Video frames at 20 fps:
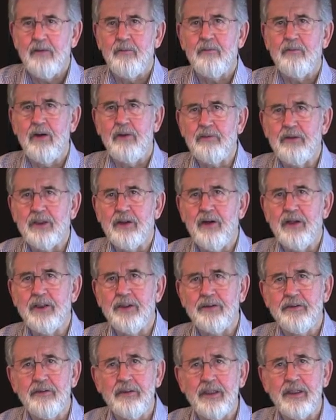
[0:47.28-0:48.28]
What we're going to
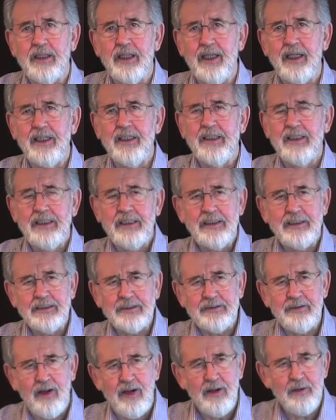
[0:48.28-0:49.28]
do today is
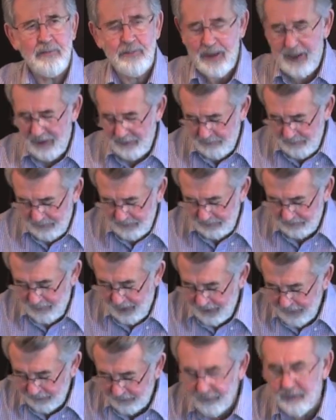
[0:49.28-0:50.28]
start by
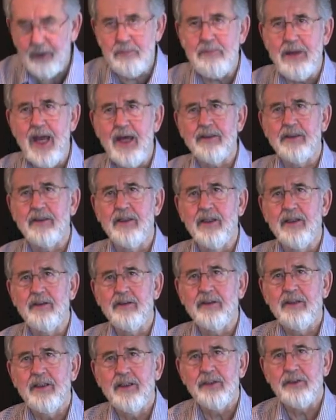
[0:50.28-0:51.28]
running through the mandolin
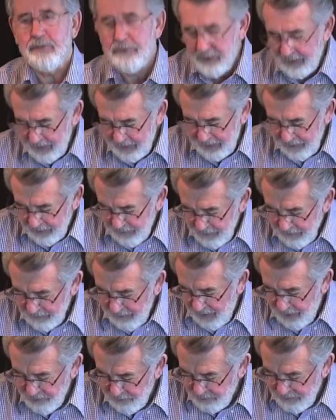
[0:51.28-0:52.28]
three
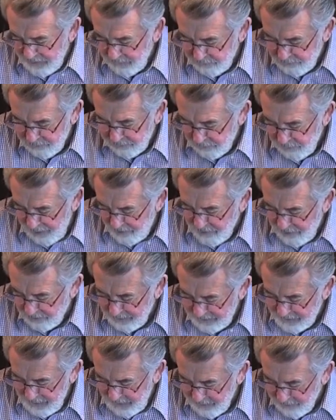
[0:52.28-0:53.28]
nice big russet
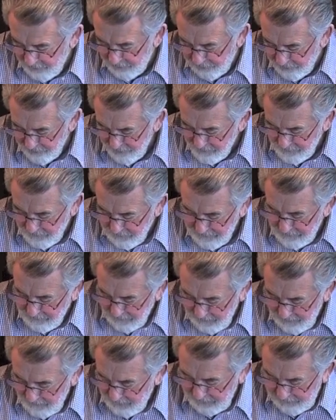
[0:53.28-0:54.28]
potatoes.
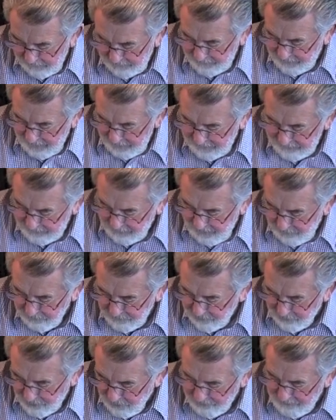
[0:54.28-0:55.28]
And I suggest that if
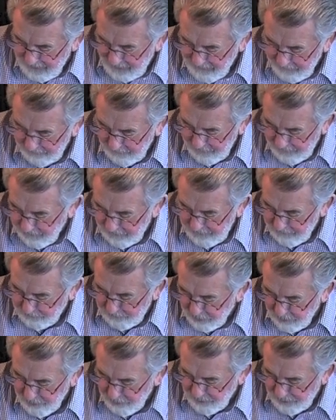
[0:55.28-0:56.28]
you use a mandolin, that
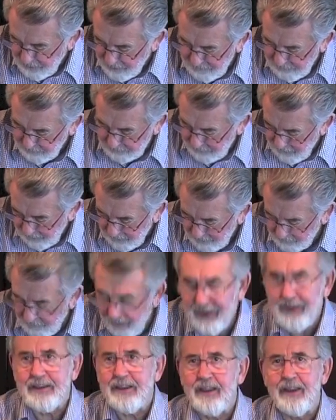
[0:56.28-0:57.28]
you use a, a
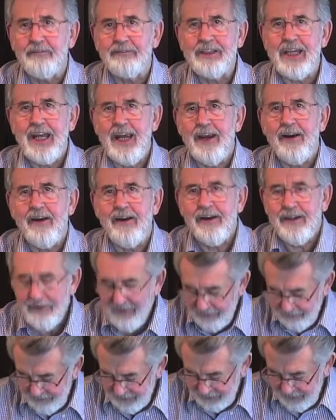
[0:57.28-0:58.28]
great deal of care
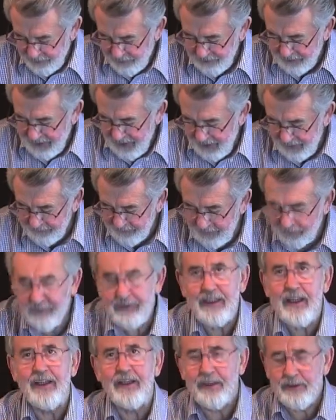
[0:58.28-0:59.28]
because you can cut the
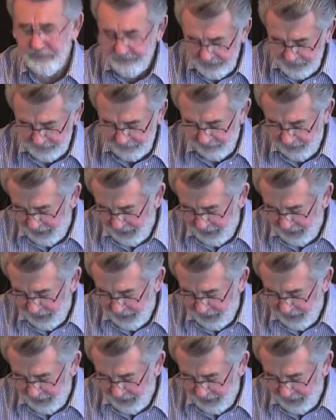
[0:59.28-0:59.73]
end of your finger